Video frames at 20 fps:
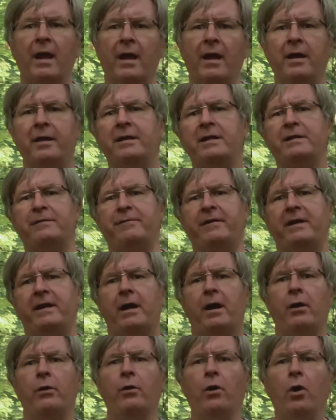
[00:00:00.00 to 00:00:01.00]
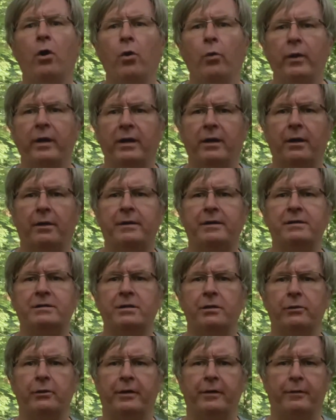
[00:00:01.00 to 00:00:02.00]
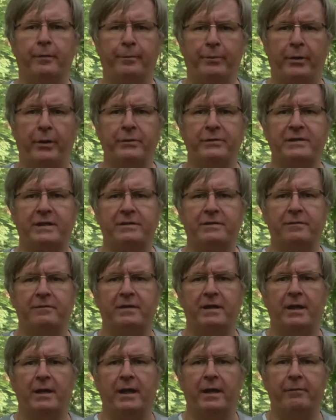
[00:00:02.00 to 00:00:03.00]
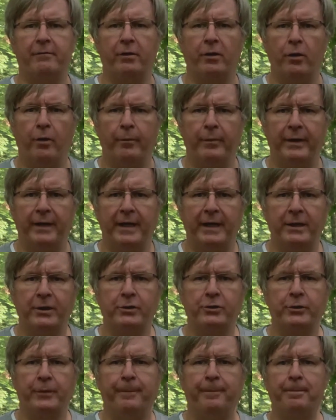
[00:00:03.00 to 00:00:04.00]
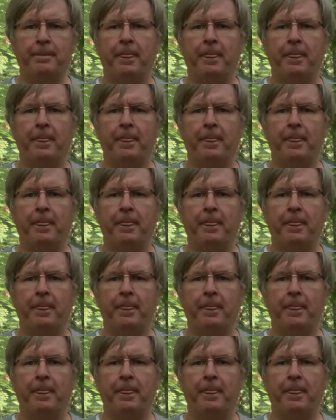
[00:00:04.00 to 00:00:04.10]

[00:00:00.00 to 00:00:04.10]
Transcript: In this video, we're going to look at the process of DNA recombination.